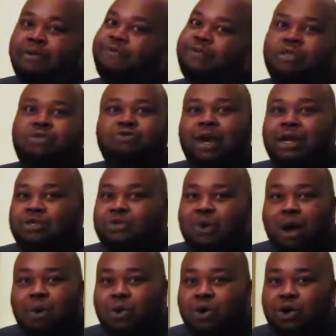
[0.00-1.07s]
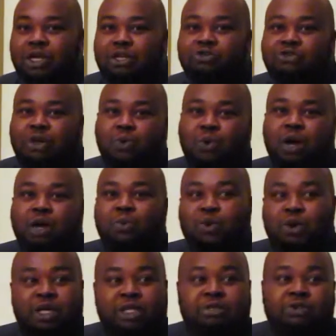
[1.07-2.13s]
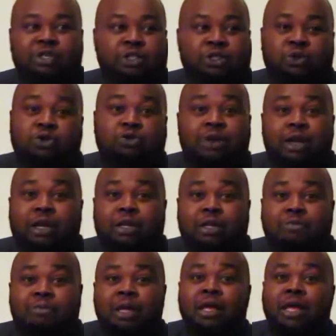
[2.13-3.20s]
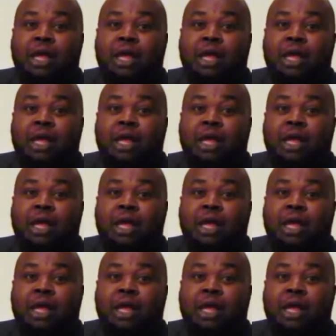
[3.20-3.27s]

Fits right to our World History I, World History II curriculum.